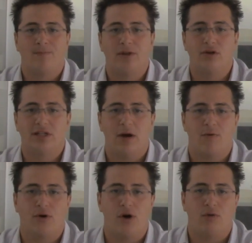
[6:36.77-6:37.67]
Thursday
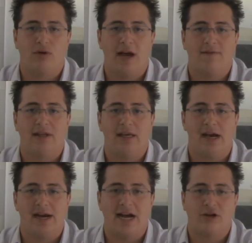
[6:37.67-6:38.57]
we're going to have
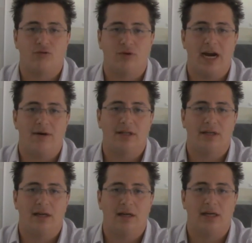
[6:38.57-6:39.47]
the natural
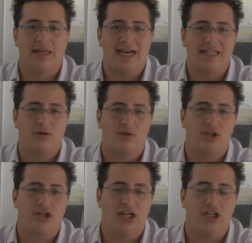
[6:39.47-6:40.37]
gas storage
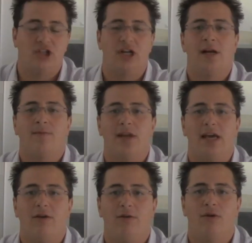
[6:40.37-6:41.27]
exchange.
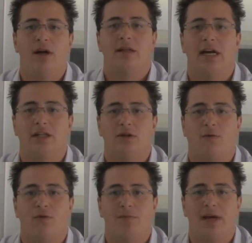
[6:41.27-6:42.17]
Thank you. That is
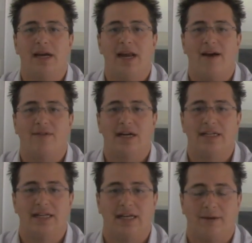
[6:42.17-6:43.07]
all for me and have a
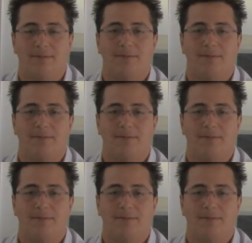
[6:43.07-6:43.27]
nice day.